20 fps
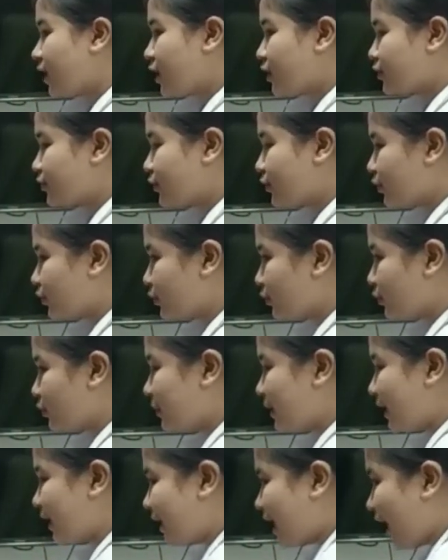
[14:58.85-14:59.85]
So
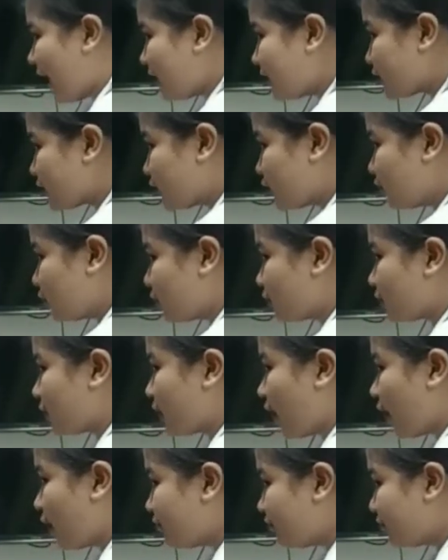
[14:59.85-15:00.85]
may I ask you to
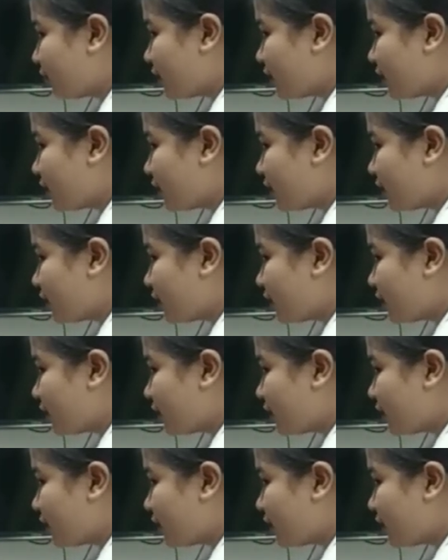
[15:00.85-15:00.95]
cough,